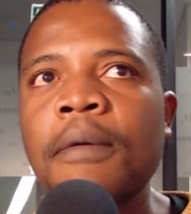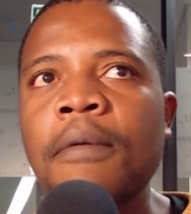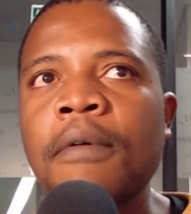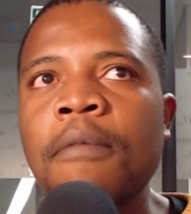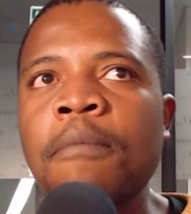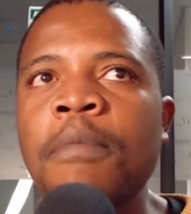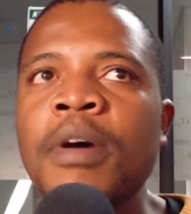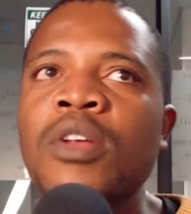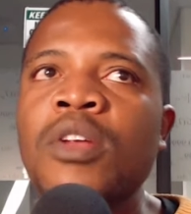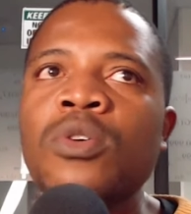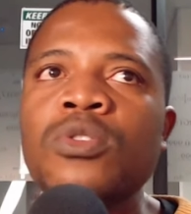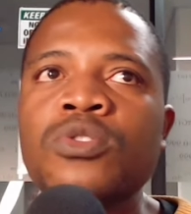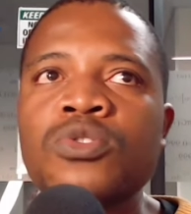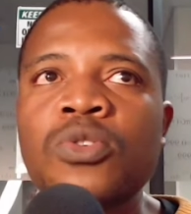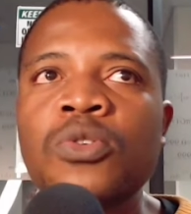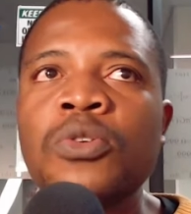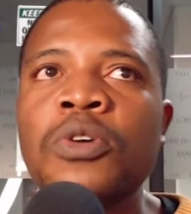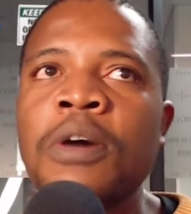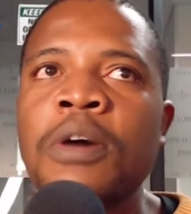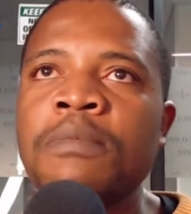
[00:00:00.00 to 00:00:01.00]
But
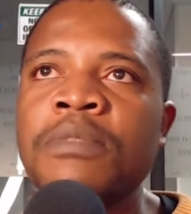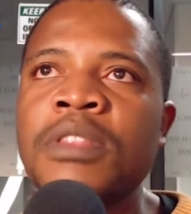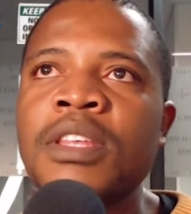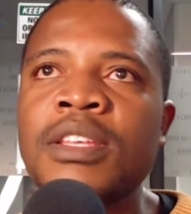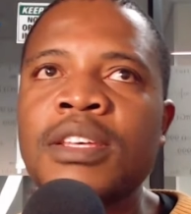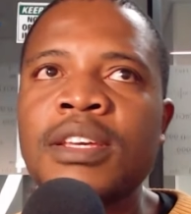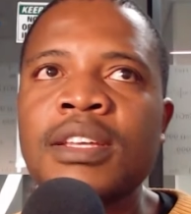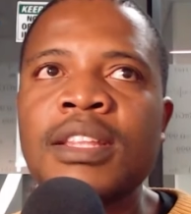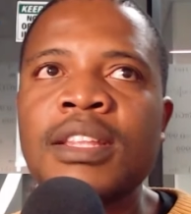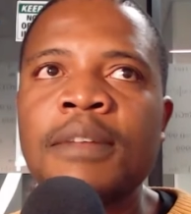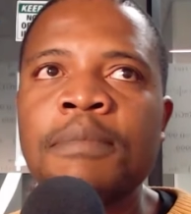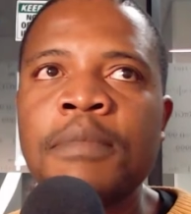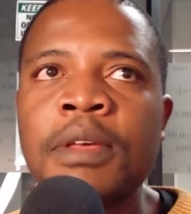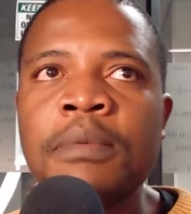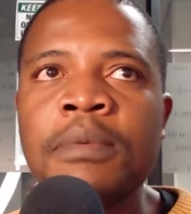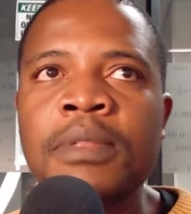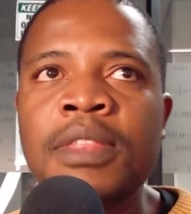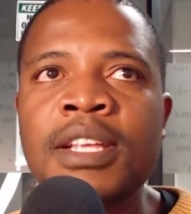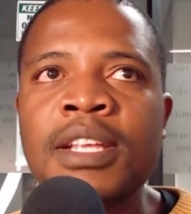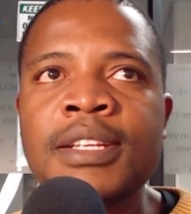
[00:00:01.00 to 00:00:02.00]
also I'm thinking that
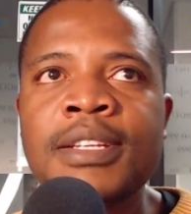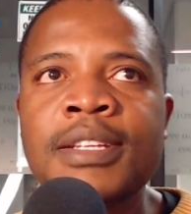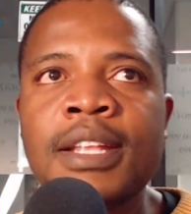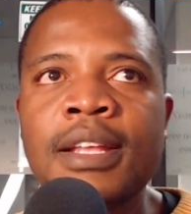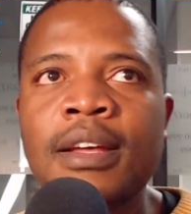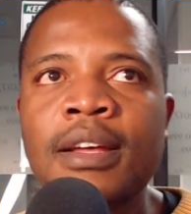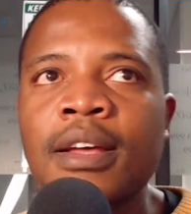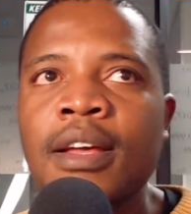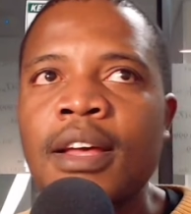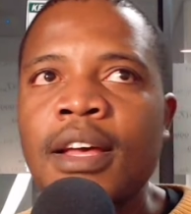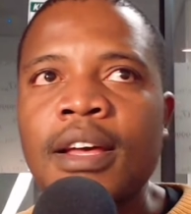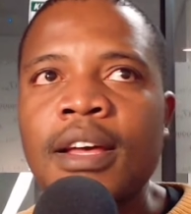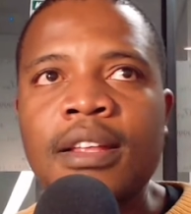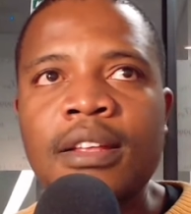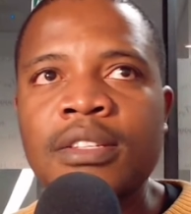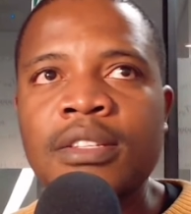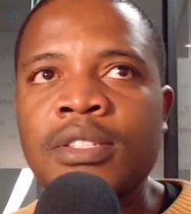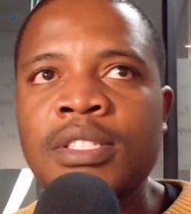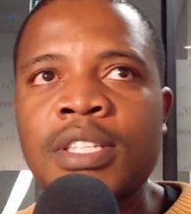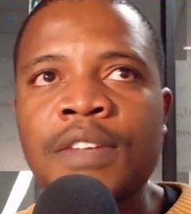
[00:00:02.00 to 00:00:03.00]
maybe the
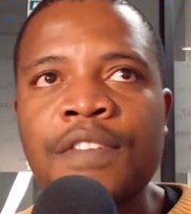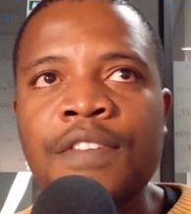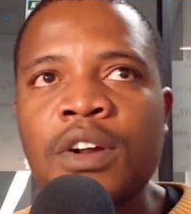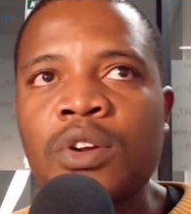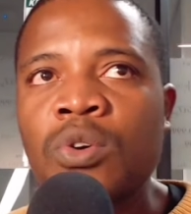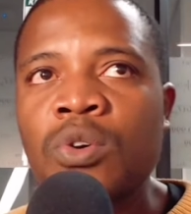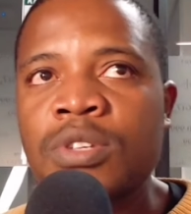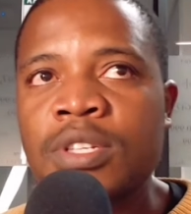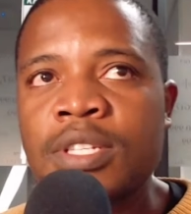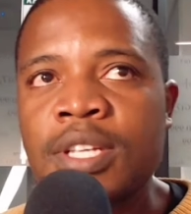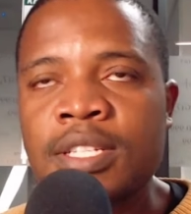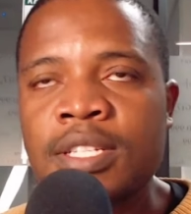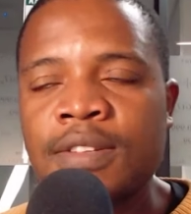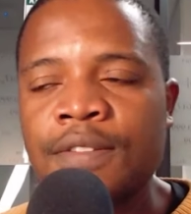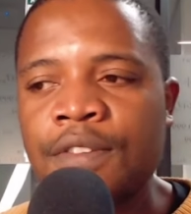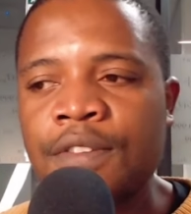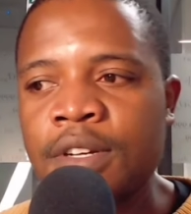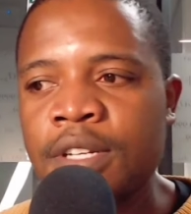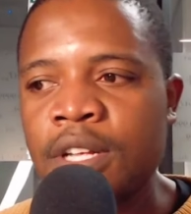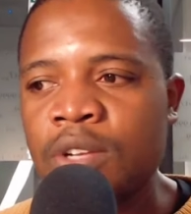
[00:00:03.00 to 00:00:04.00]
different courses are
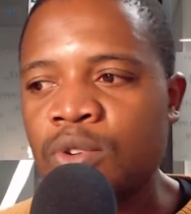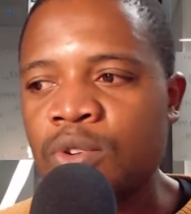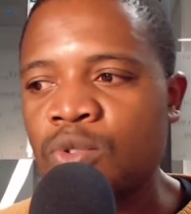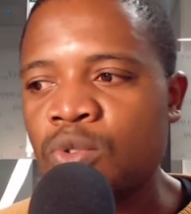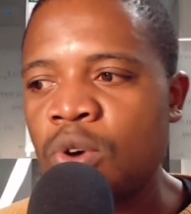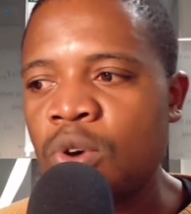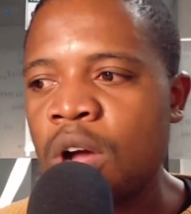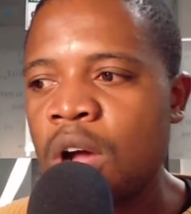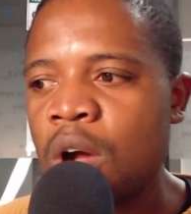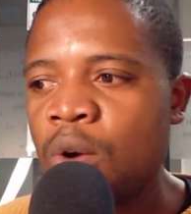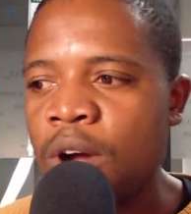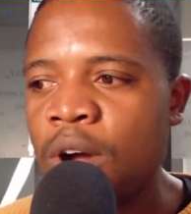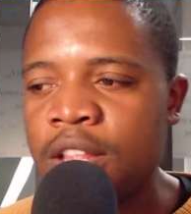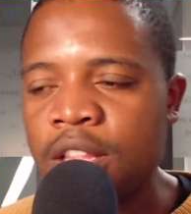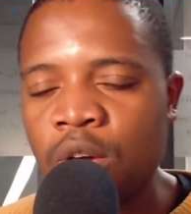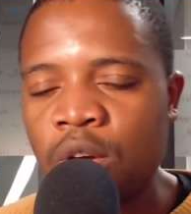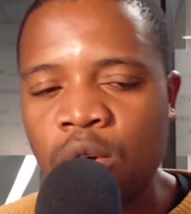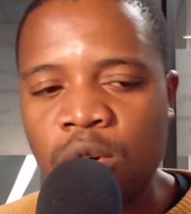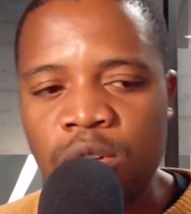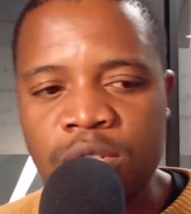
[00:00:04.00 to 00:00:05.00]
different. I don't know how
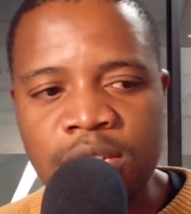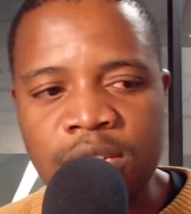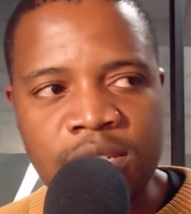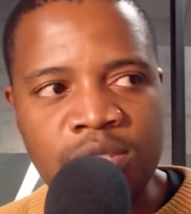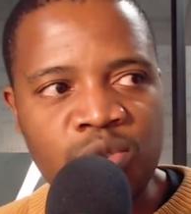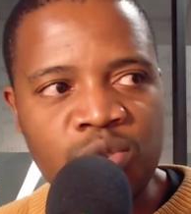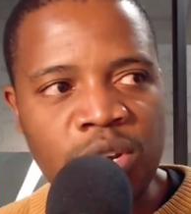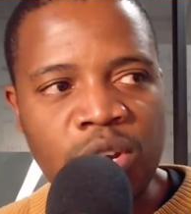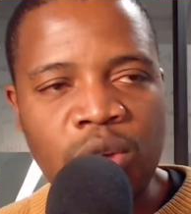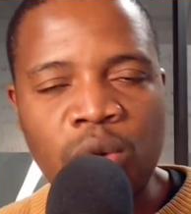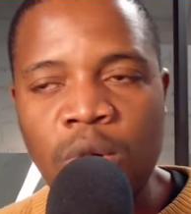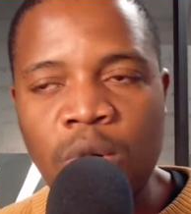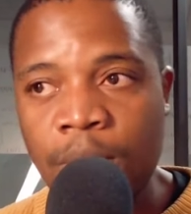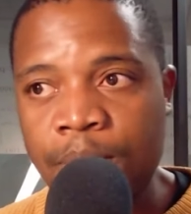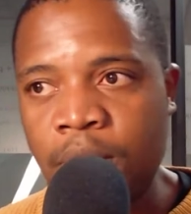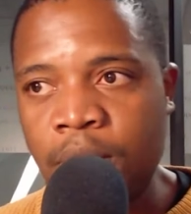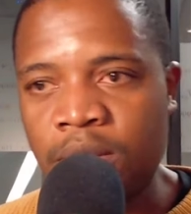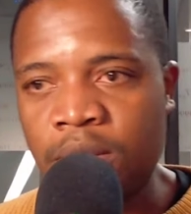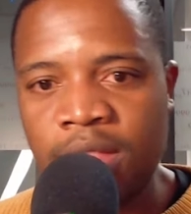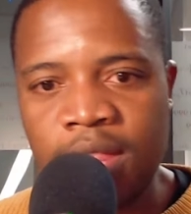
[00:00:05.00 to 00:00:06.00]
other courses really go
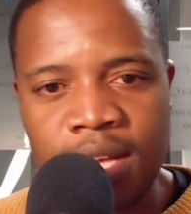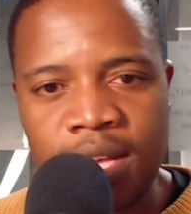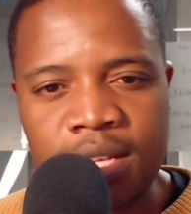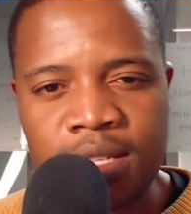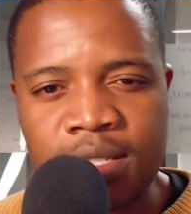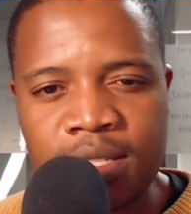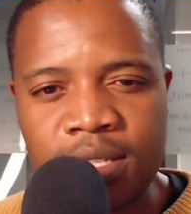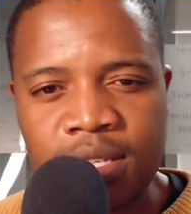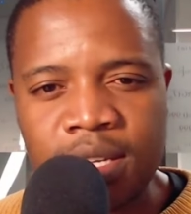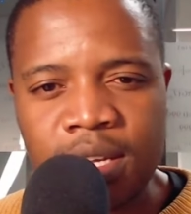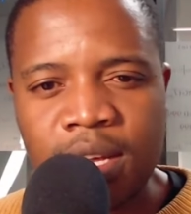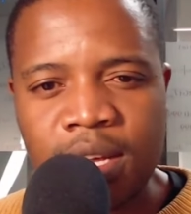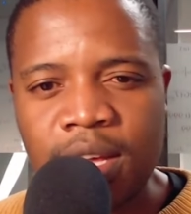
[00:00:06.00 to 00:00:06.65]
about this.